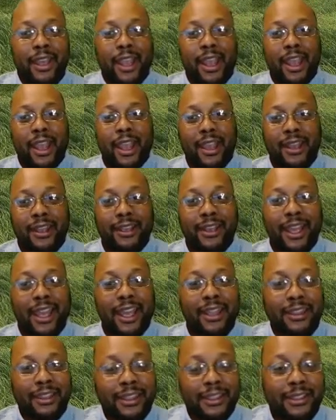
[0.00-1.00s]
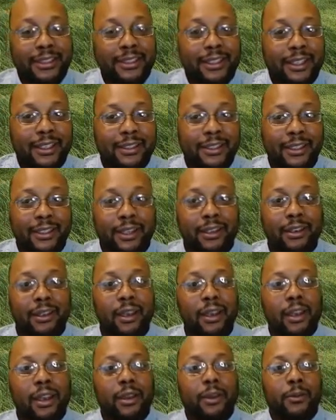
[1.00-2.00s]
and in this lesson
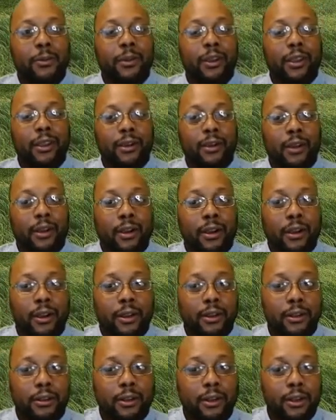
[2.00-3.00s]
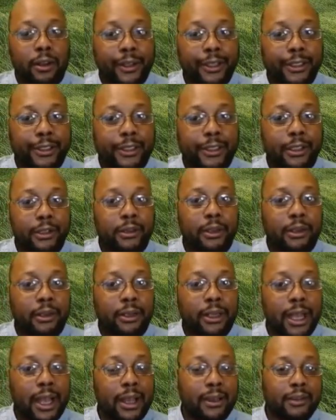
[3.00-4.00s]
we are going to learn
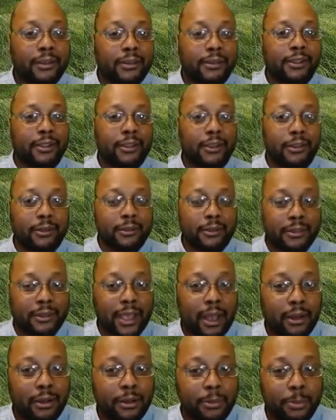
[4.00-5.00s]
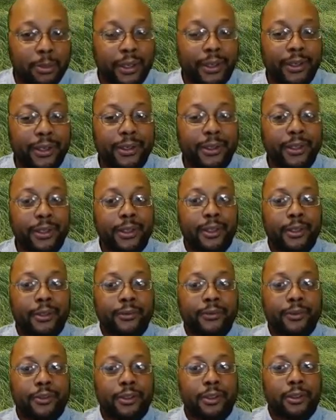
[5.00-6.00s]
how to use output
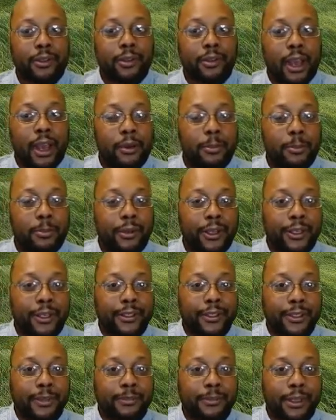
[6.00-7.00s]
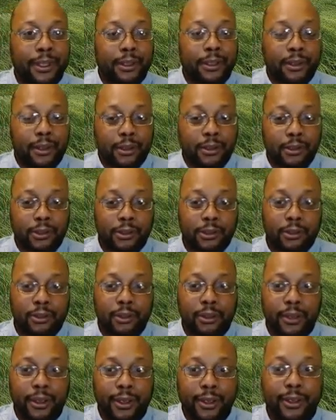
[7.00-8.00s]
to output something on the
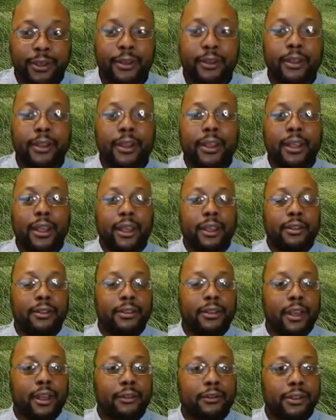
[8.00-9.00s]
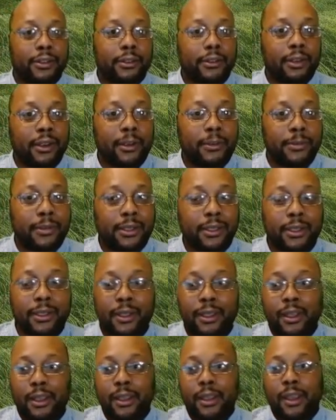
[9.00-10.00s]
screen in JavaScript.
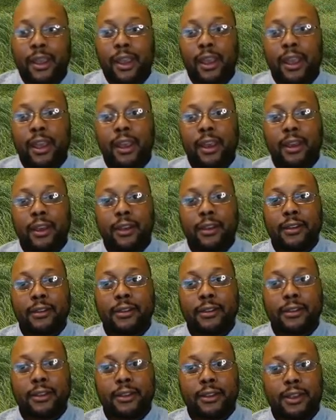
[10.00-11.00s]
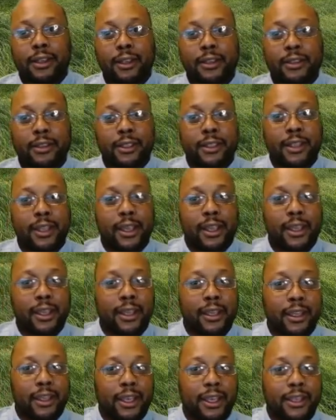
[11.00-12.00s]
And
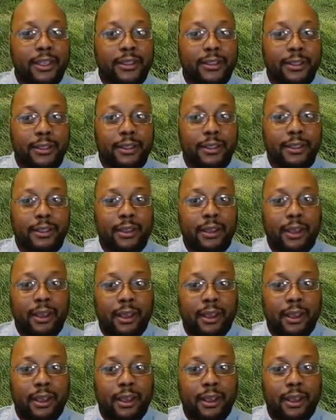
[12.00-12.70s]
today is a